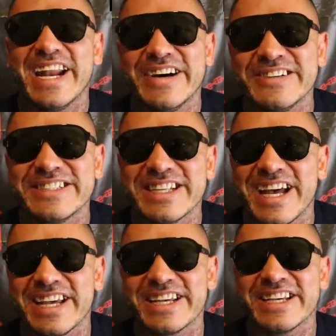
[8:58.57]
and i was
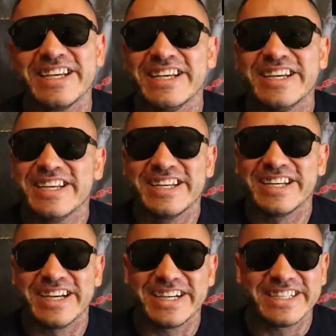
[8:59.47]
like
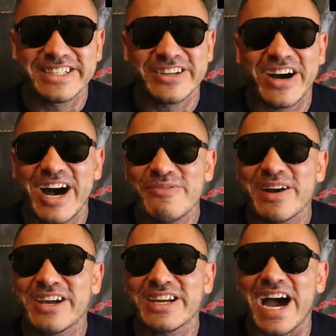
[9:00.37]
uh, you know how am
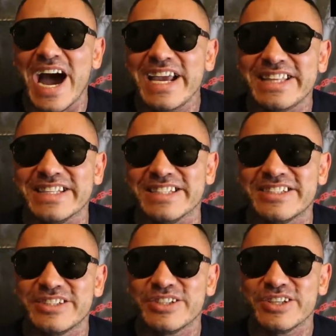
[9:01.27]
i gonna hide
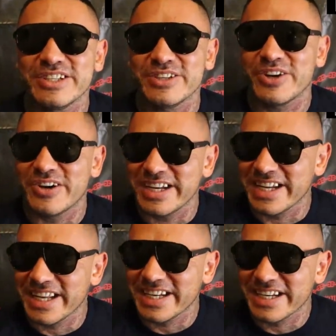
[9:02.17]
this you know and
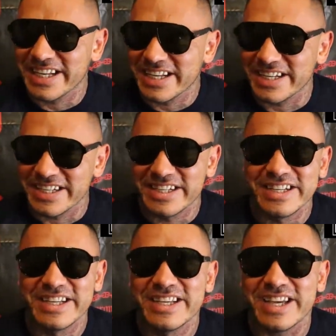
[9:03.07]
and and,
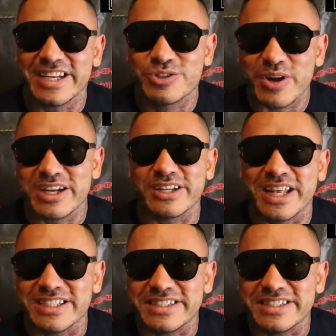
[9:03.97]
and try to like